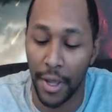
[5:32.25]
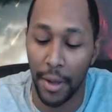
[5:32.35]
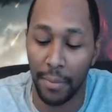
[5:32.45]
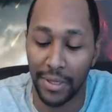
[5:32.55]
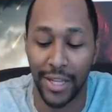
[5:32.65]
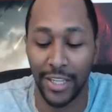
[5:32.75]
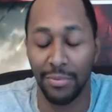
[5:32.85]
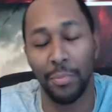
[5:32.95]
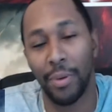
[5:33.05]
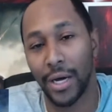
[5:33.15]
But it's X
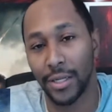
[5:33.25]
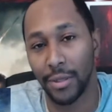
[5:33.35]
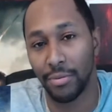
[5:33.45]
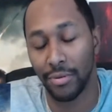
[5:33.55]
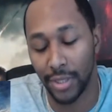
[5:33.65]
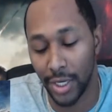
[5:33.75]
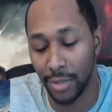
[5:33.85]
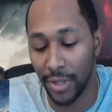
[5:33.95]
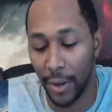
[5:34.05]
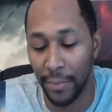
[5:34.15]
Men Apocalypse. It
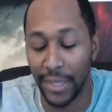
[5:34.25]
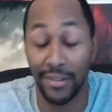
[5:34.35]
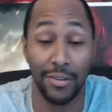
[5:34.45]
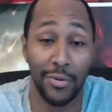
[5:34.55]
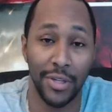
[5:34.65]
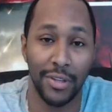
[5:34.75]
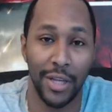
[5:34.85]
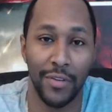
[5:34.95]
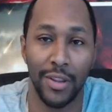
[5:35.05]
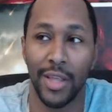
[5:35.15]
comes out May
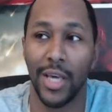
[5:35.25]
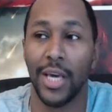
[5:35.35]
27th.